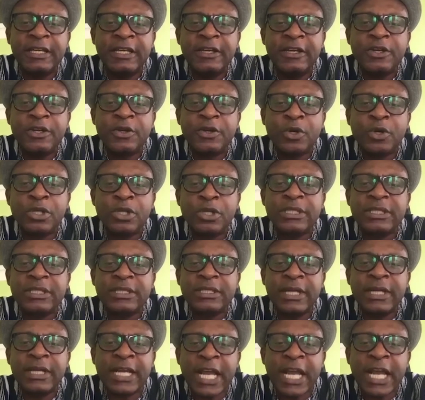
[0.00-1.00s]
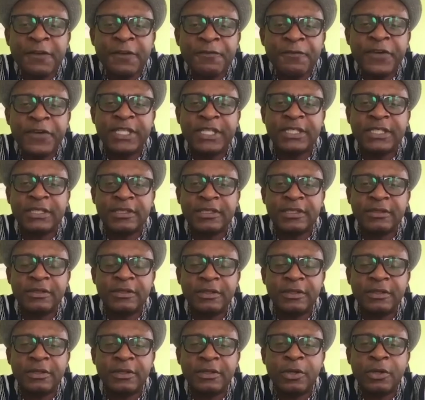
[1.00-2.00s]
costs an average
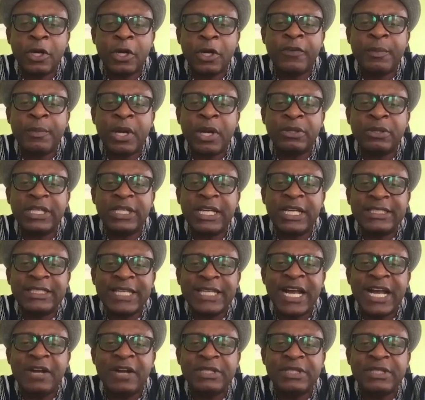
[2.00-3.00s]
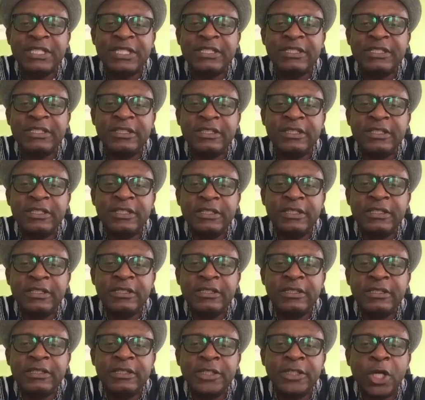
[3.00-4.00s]
of about
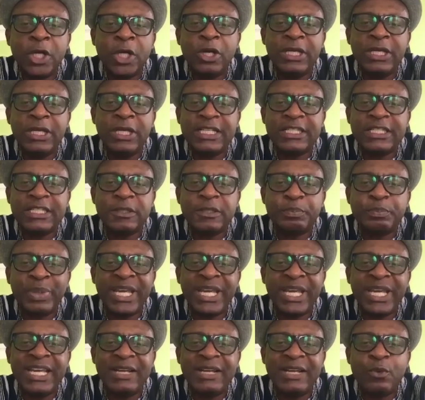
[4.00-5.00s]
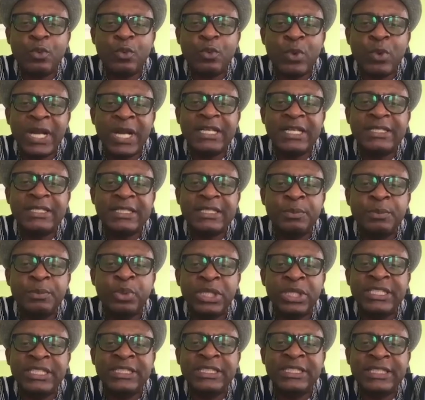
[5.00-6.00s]
$1,000 per one simple
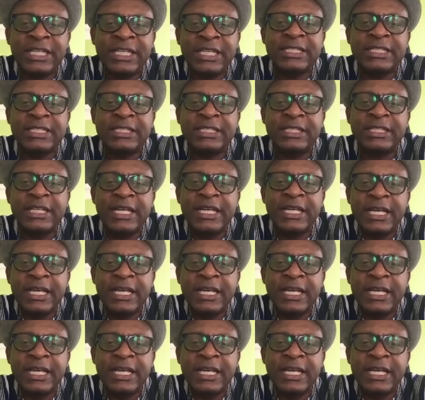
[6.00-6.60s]
injection.